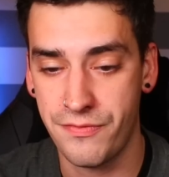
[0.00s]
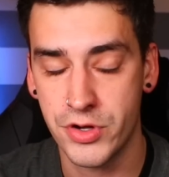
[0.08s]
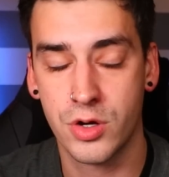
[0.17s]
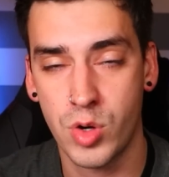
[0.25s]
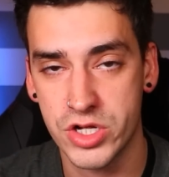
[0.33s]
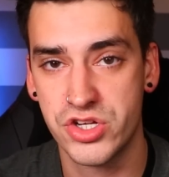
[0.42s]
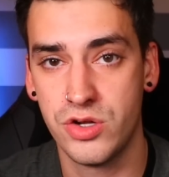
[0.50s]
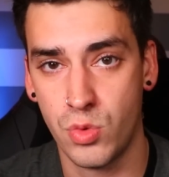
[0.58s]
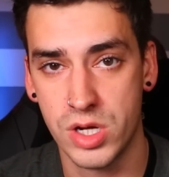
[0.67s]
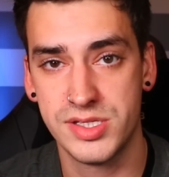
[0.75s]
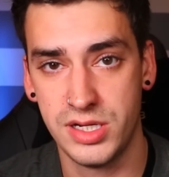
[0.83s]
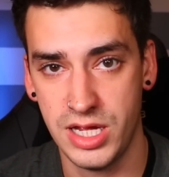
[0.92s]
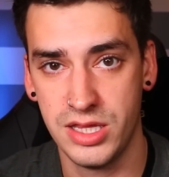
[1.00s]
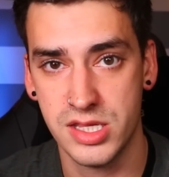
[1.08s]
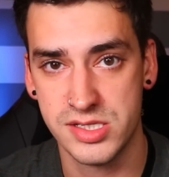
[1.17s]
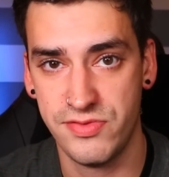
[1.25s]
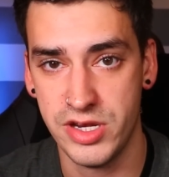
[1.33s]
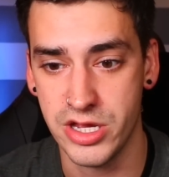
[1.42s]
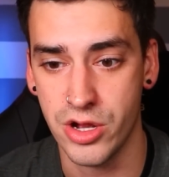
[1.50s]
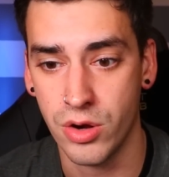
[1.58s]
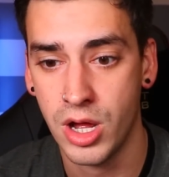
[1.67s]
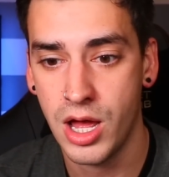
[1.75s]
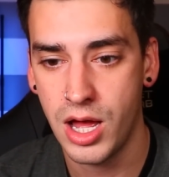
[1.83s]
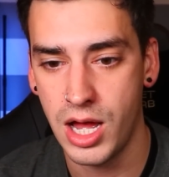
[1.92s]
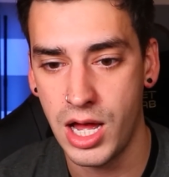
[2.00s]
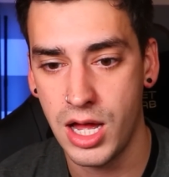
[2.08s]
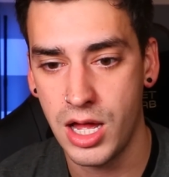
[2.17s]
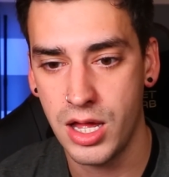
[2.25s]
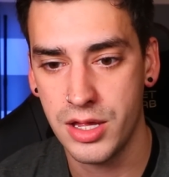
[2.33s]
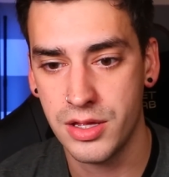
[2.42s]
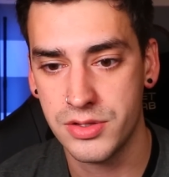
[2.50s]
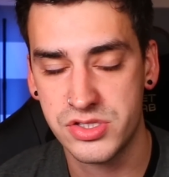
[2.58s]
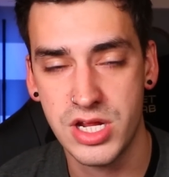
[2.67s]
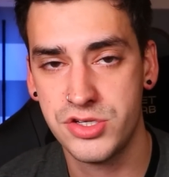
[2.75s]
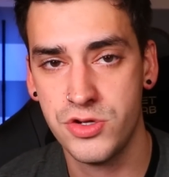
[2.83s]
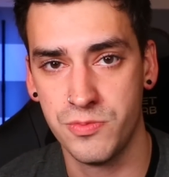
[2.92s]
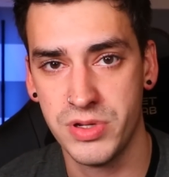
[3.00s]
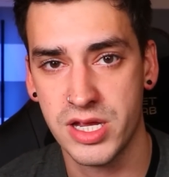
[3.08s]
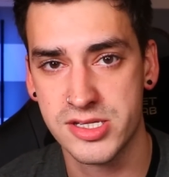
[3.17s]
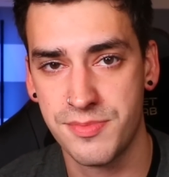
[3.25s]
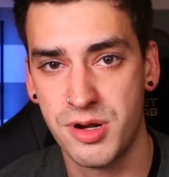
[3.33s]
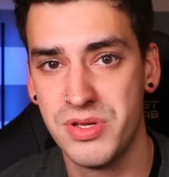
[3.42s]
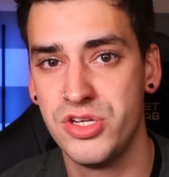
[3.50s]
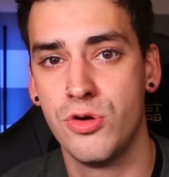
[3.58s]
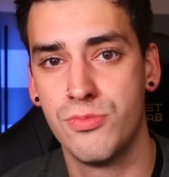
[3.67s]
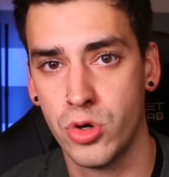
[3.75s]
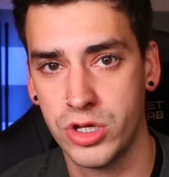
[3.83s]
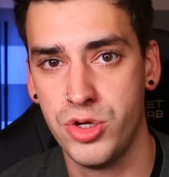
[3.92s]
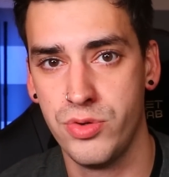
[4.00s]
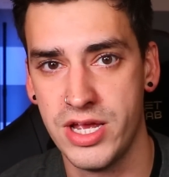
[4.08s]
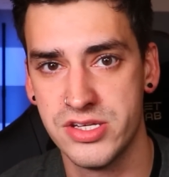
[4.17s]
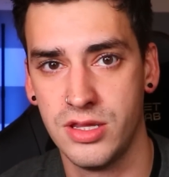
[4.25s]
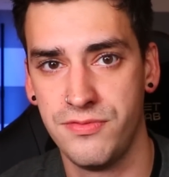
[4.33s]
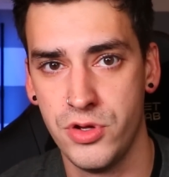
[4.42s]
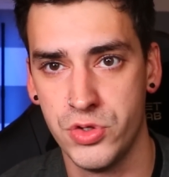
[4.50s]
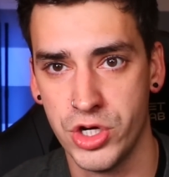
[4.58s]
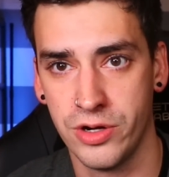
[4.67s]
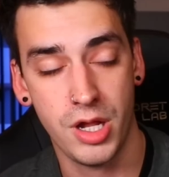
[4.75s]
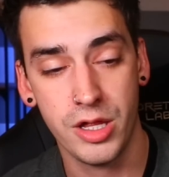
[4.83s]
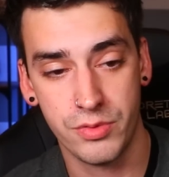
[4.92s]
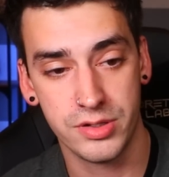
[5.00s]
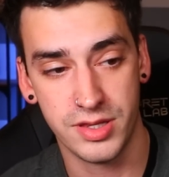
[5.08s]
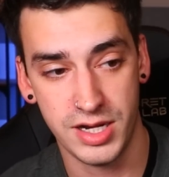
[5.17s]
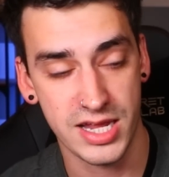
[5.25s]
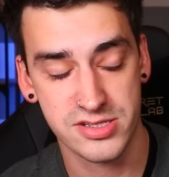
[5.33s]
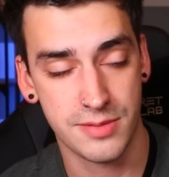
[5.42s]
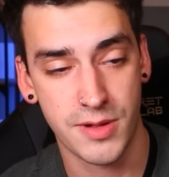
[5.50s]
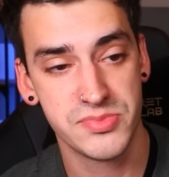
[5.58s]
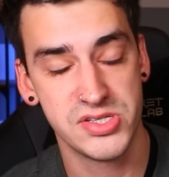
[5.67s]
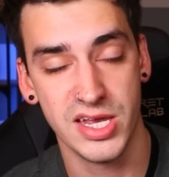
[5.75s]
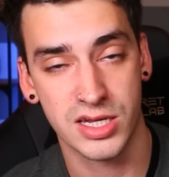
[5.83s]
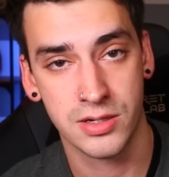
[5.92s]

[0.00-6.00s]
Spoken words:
if your question wasn't in this video, stay tuned because I'm gonna be doing more Q&As in the future. Probably the next time I'm sick.